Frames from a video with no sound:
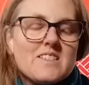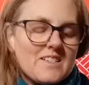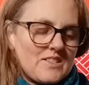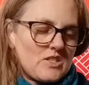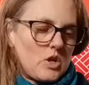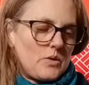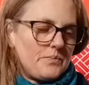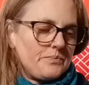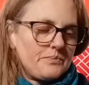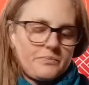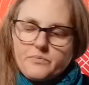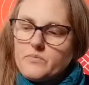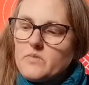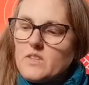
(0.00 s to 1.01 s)
So
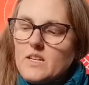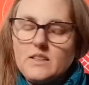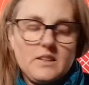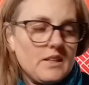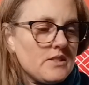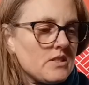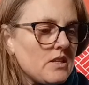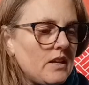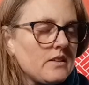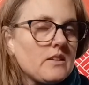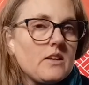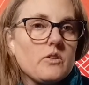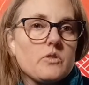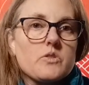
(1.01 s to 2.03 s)
let's get
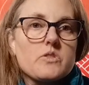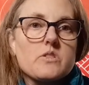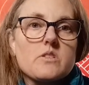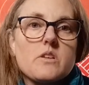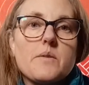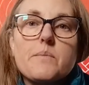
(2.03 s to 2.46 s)
those